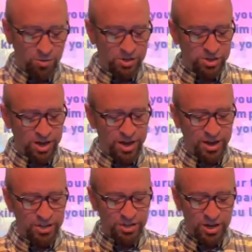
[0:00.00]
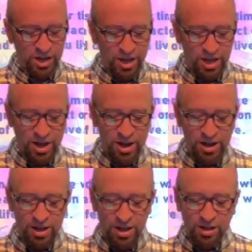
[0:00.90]
would change.
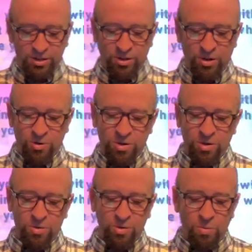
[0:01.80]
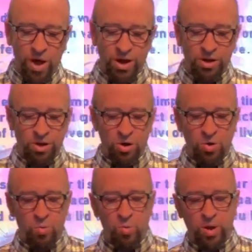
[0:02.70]
And so you, you want to know
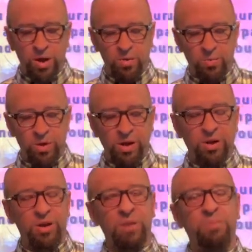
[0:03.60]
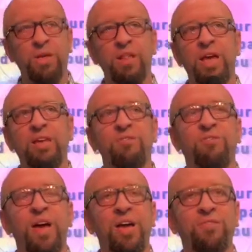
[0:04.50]
what where you're going to be like in
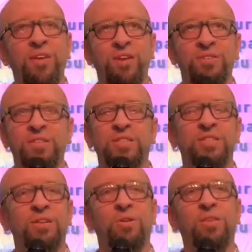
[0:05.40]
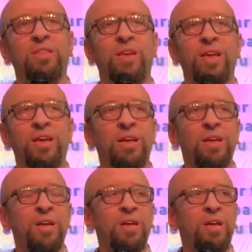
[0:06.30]
five years. This is an old saying,
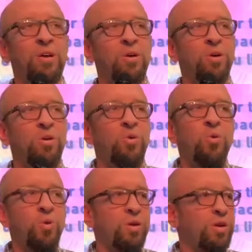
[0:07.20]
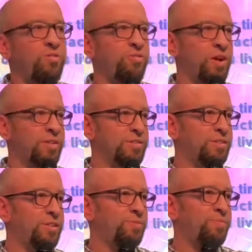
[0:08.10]
who are your friends?